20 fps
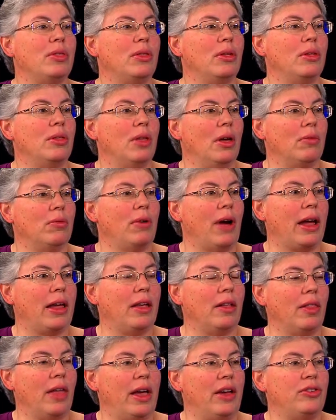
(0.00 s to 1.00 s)
The
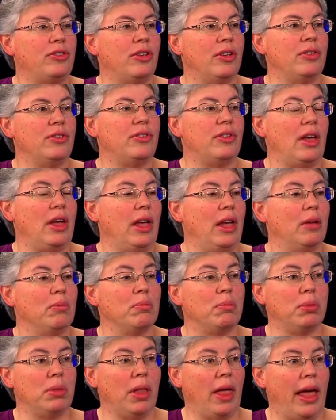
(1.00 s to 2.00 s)
regulations in
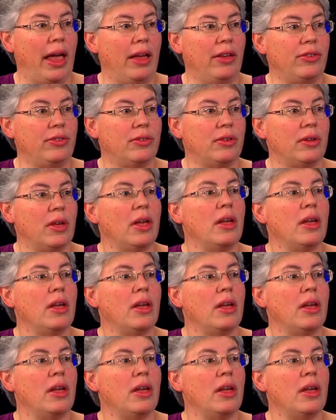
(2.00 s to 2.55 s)
place